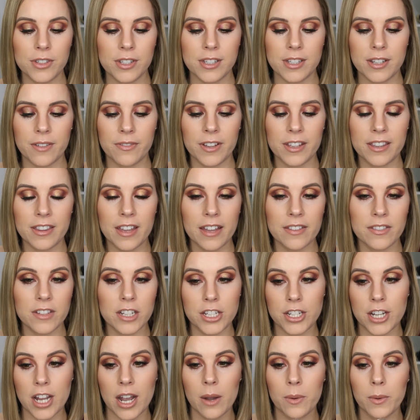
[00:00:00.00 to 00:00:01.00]
and stuff like that in the
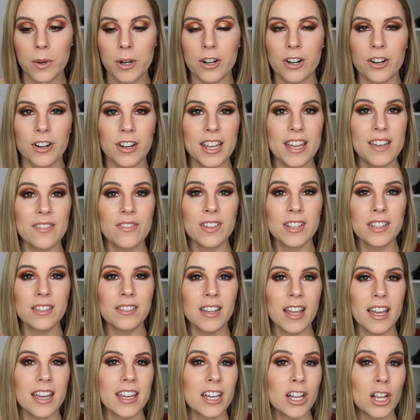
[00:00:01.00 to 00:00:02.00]
shower or even
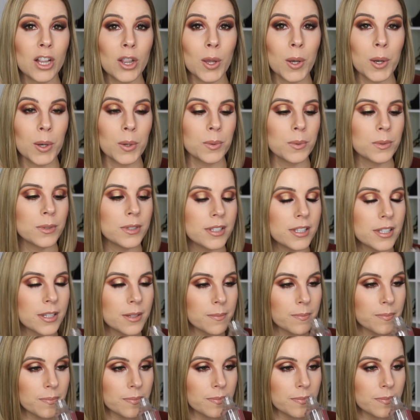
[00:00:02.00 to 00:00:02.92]
like colognes.